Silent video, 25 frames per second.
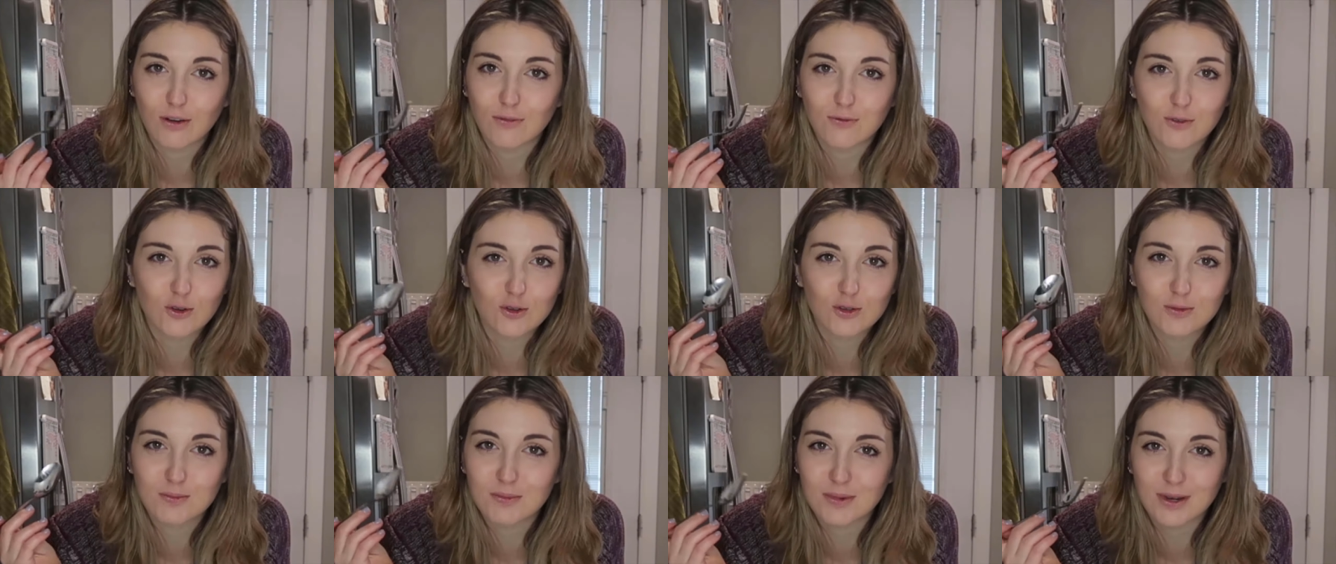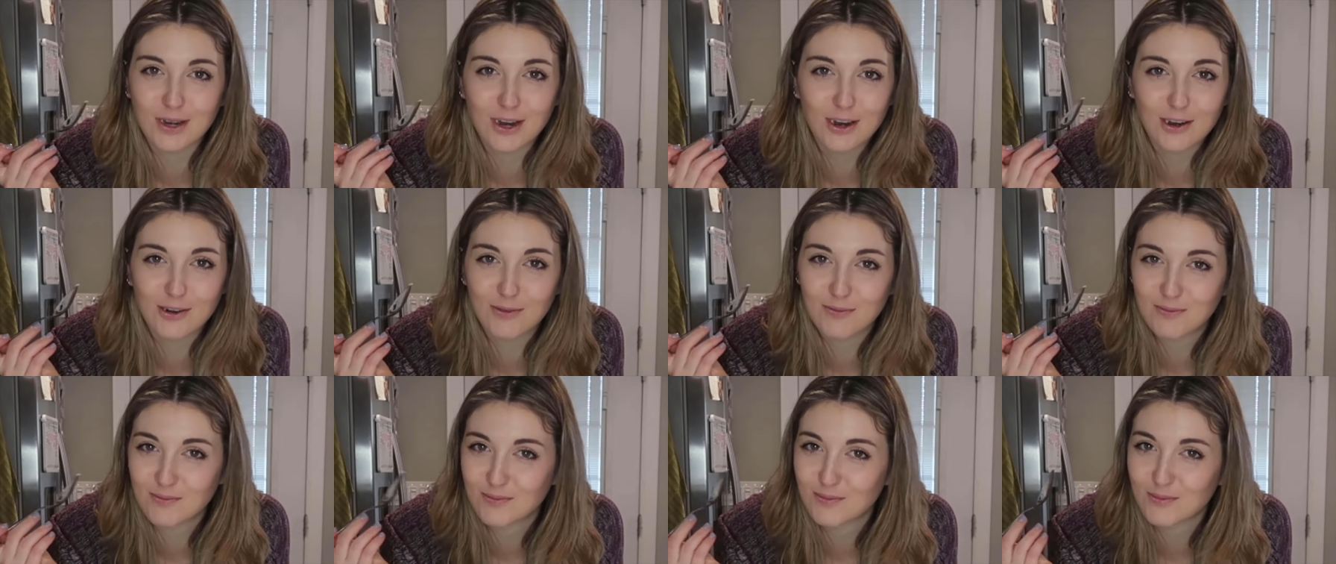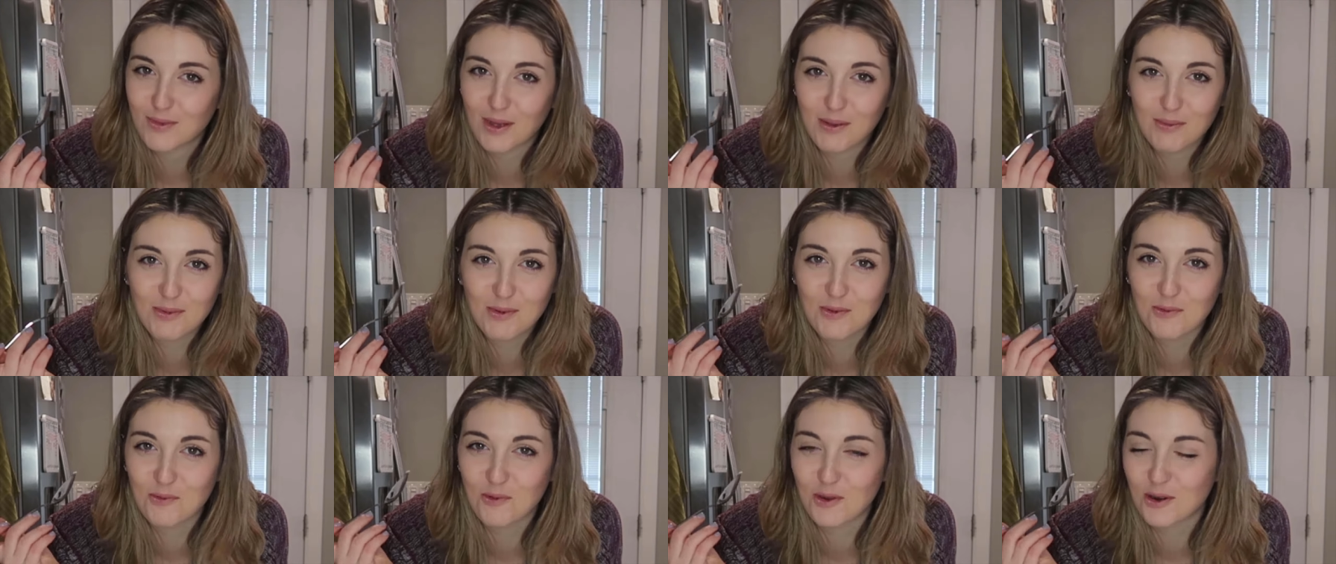like a frozen banana.
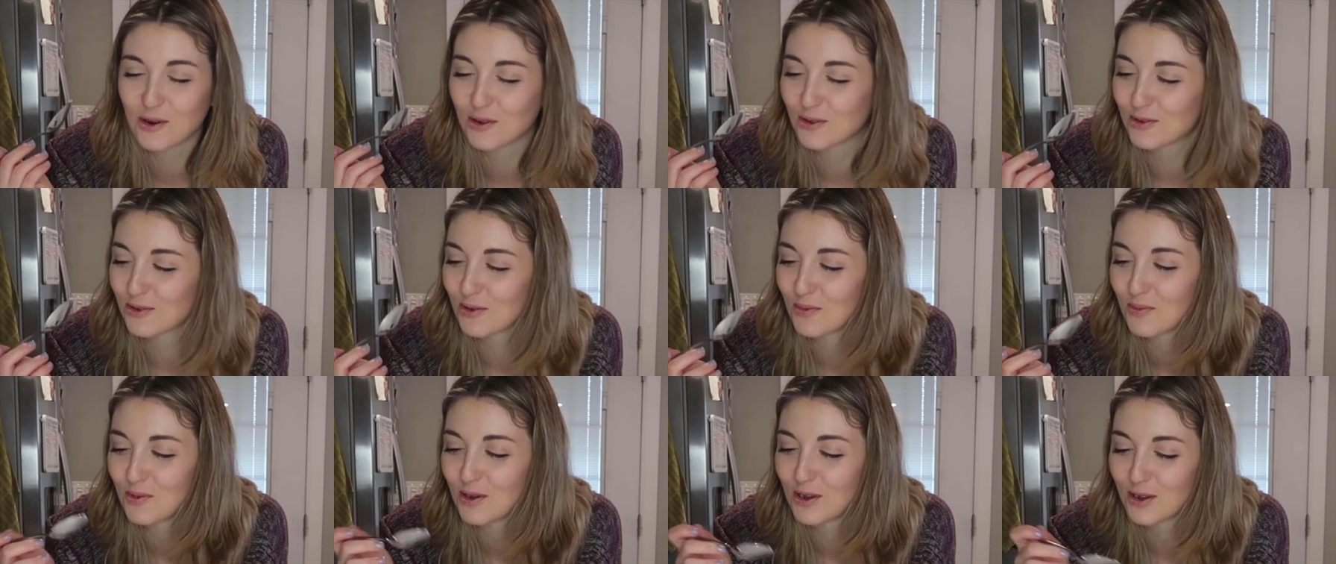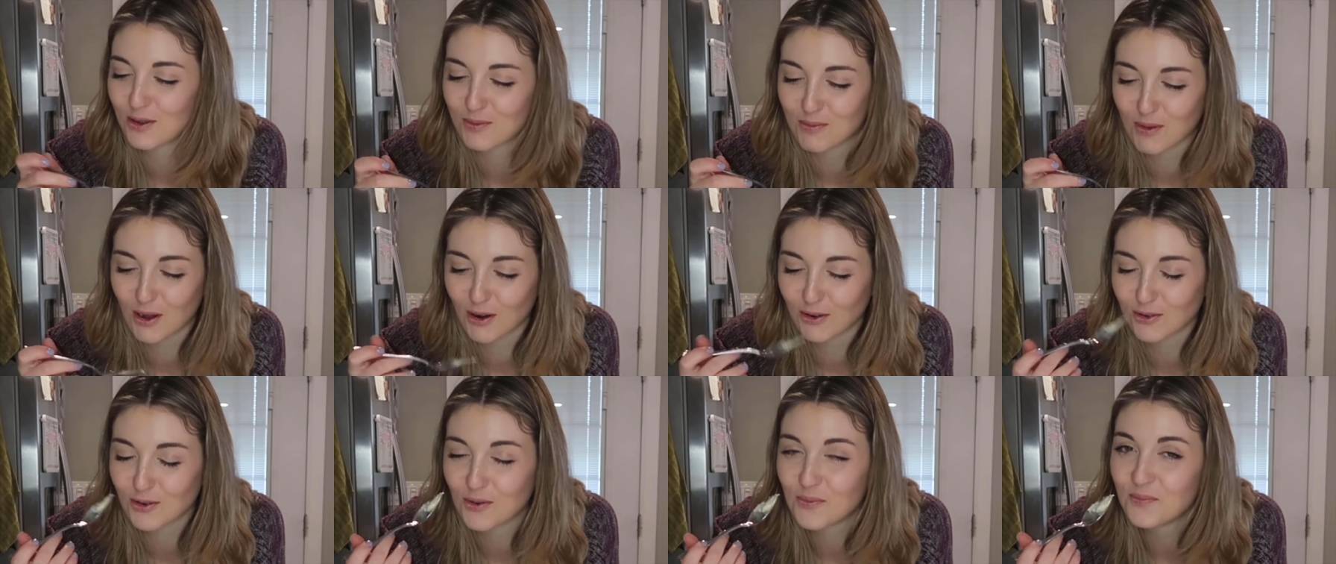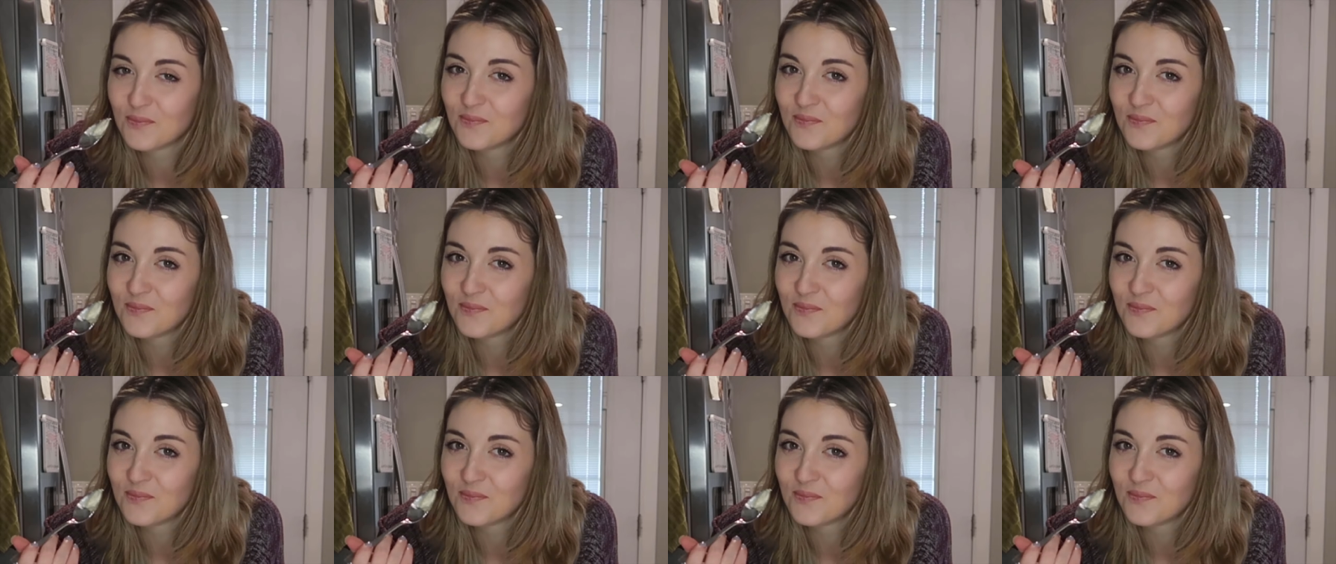I mean, what else did we expect?